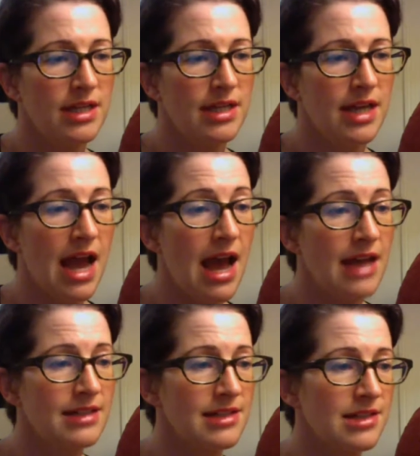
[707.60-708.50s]
and
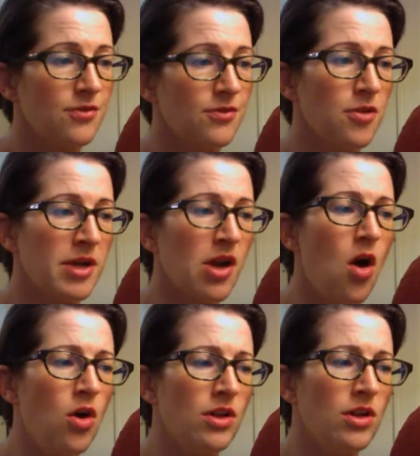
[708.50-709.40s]
as confirming
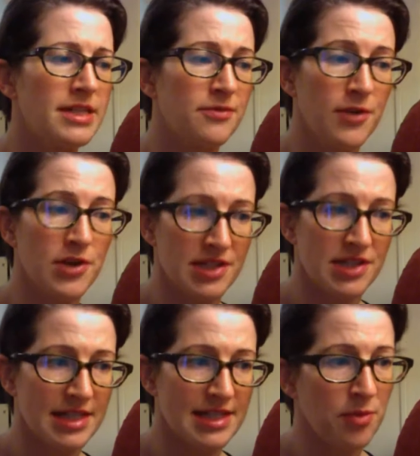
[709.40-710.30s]
all his first
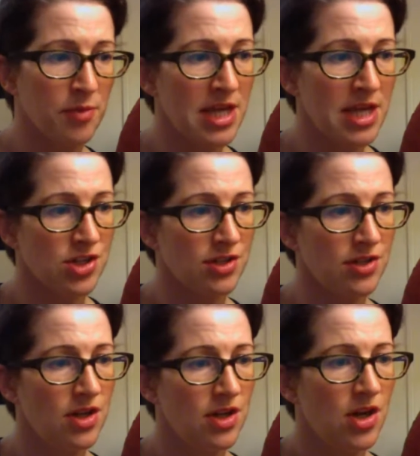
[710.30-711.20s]
disapprobation,
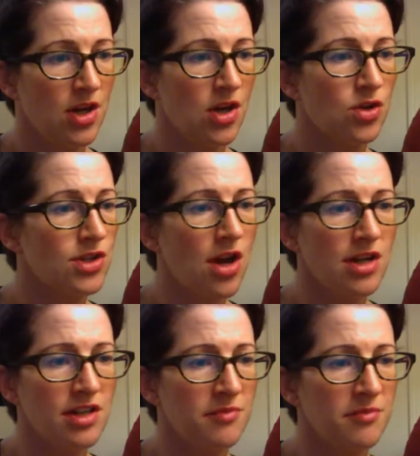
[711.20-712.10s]
could not
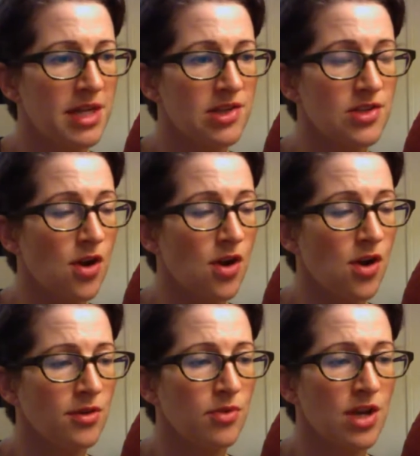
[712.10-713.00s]
have made a stronger
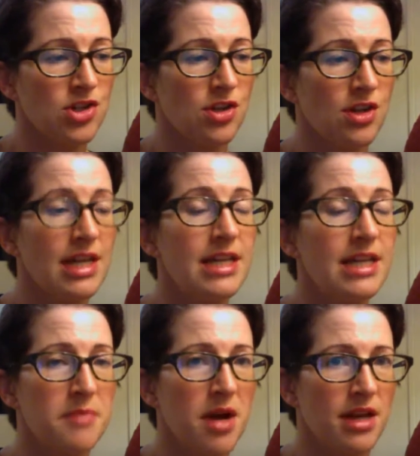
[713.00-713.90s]
impression on his
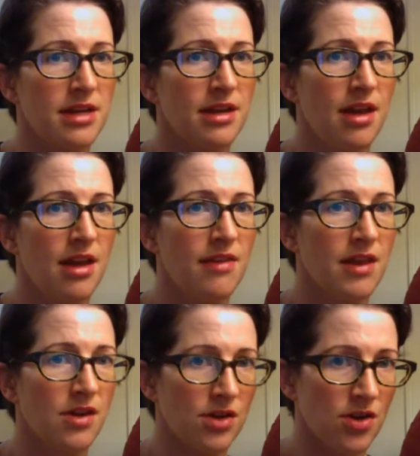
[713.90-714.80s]
mind than
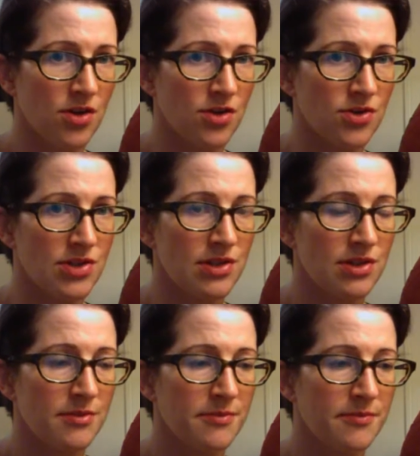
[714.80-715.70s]
on hers.
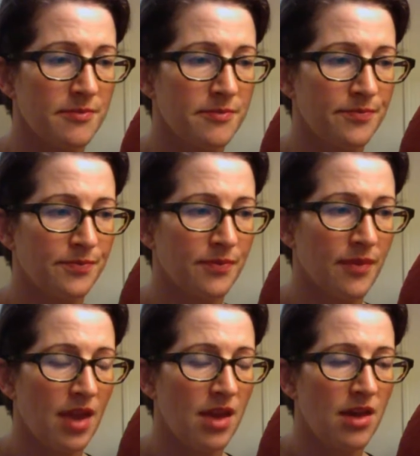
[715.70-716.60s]

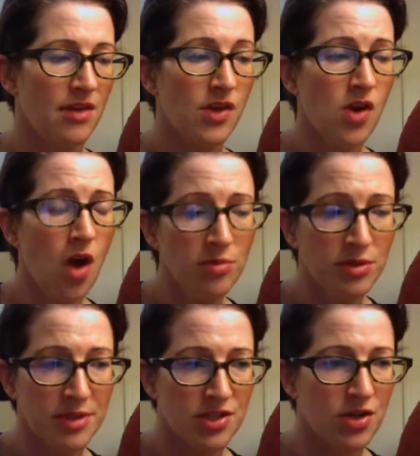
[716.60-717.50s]
The
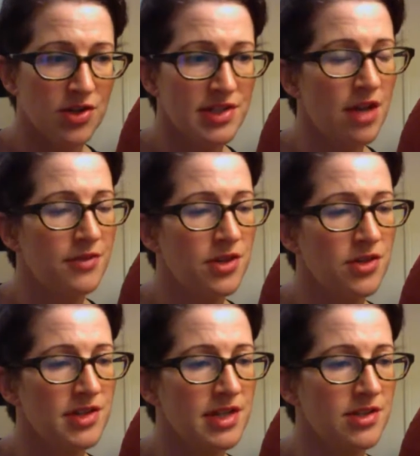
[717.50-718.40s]
compliment to herself and her
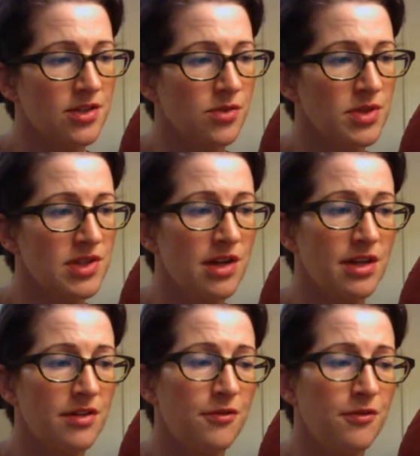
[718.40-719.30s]
sister was not
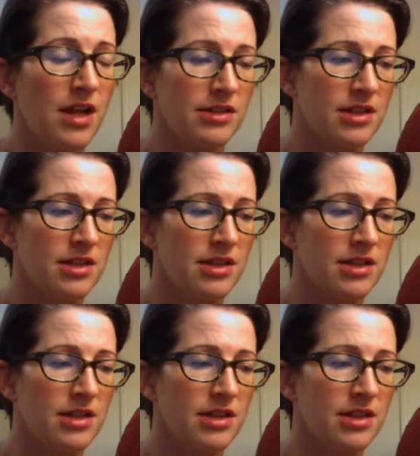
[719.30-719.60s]
unfelt.